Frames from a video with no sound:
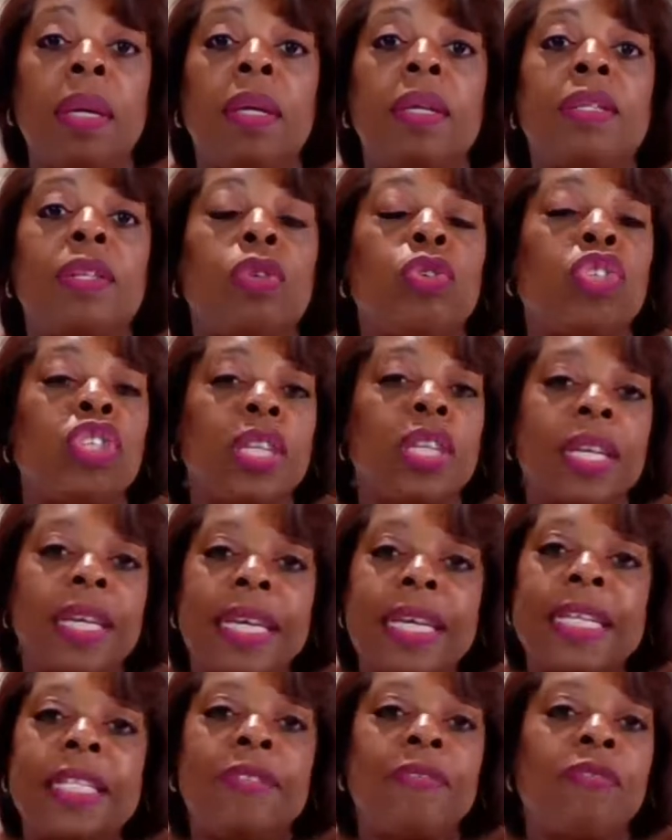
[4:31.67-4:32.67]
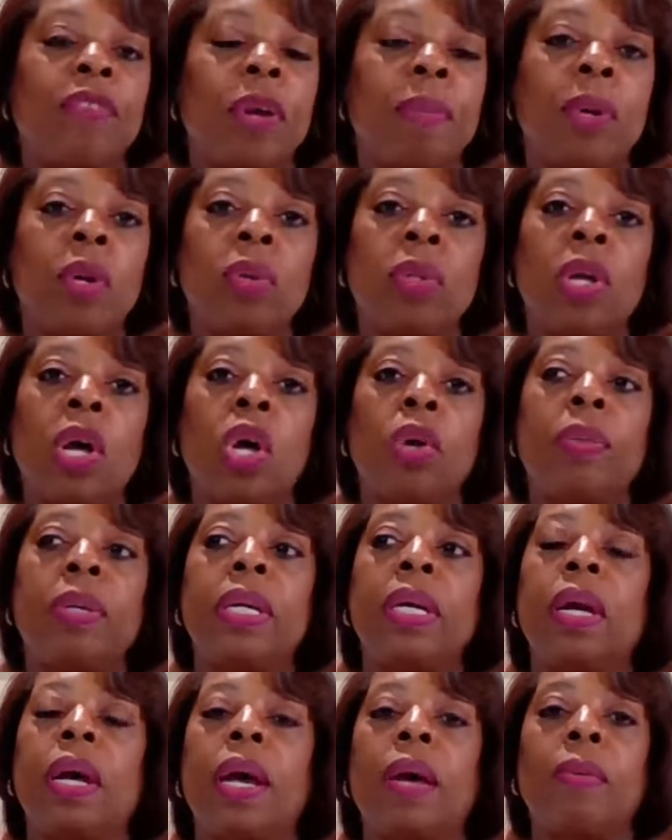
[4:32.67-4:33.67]
So she is from
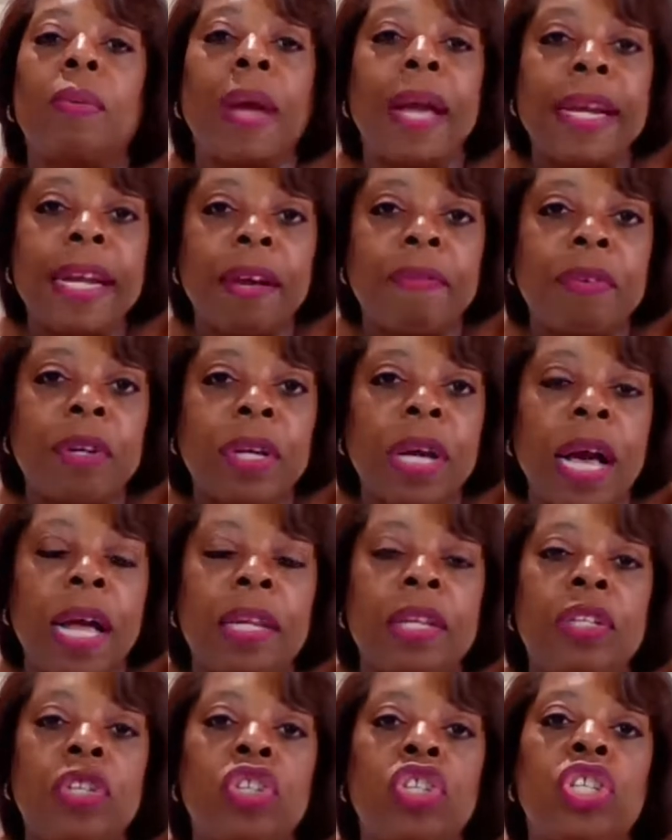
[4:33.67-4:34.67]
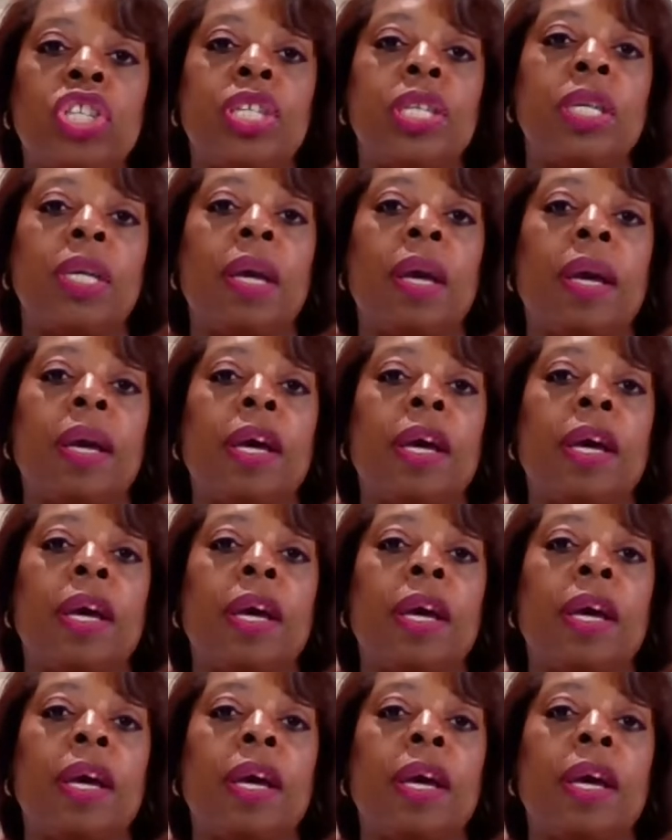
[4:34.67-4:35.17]
Oklahoma. Right after college, she